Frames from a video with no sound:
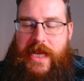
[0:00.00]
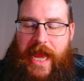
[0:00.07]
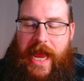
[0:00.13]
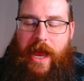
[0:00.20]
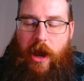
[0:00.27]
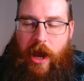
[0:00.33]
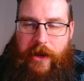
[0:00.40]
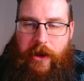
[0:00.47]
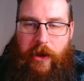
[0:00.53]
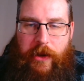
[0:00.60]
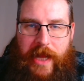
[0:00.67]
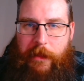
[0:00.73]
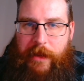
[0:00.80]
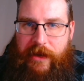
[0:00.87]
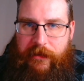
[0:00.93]
Yeah, I know,
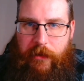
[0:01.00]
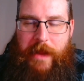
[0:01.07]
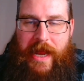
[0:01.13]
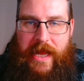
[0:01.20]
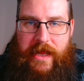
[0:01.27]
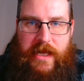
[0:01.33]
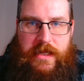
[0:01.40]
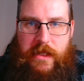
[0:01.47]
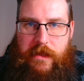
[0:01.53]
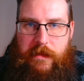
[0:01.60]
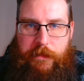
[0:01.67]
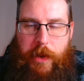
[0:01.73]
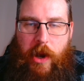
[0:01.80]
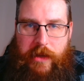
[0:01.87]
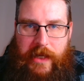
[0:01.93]
coming from me, that's
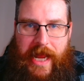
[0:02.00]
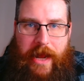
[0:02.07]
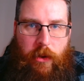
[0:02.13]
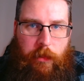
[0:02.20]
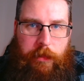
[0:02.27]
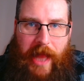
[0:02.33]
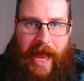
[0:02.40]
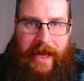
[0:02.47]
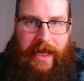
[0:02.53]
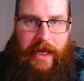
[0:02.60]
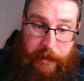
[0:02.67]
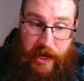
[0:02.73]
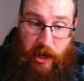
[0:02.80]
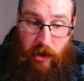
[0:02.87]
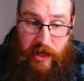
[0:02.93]
pot kettle black.
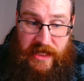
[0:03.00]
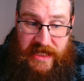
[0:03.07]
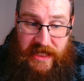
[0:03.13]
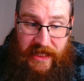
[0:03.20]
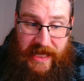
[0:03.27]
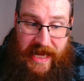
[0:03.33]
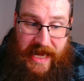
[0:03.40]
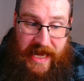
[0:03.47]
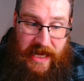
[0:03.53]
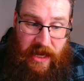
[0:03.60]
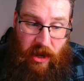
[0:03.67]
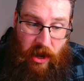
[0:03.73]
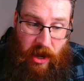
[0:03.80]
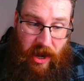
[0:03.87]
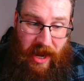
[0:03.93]
But honestly,
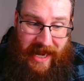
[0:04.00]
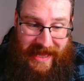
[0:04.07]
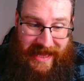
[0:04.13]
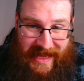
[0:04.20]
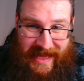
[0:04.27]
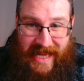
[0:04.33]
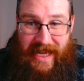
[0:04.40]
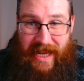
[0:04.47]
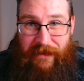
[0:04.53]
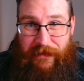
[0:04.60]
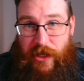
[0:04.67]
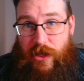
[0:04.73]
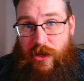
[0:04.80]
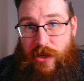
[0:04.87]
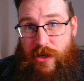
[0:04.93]
I think if
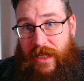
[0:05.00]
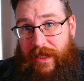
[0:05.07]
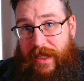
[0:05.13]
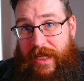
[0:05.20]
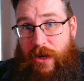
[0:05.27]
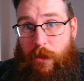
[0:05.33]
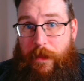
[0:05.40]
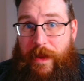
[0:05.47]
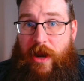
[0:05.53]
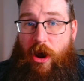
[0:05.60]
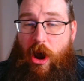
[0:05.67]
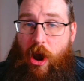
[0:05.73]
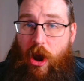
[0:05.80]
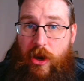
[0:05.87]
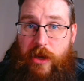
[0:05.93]
you use a little bit of
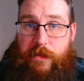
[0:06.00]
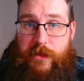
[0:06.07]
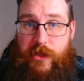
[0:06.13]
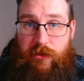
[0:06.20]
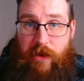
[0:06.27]
Occam's